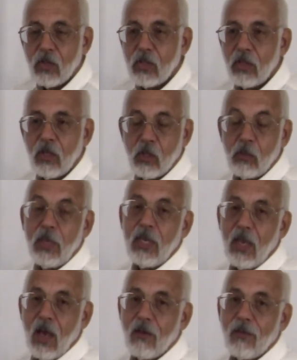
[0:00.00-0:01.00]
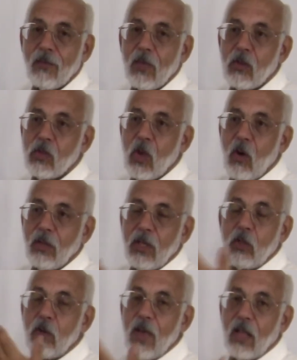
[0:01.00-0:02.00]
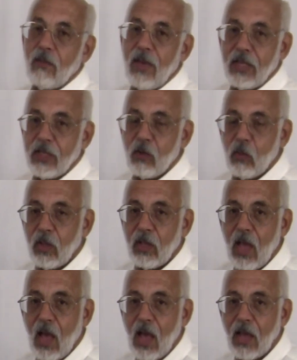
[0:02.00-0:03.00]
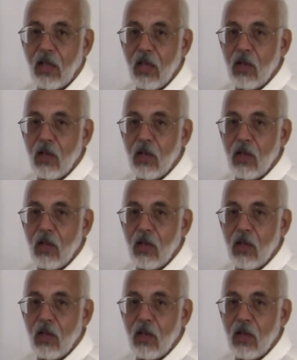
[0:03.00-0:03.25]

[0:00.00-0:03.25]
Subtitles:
to speak of, so unless you've elevated it really high.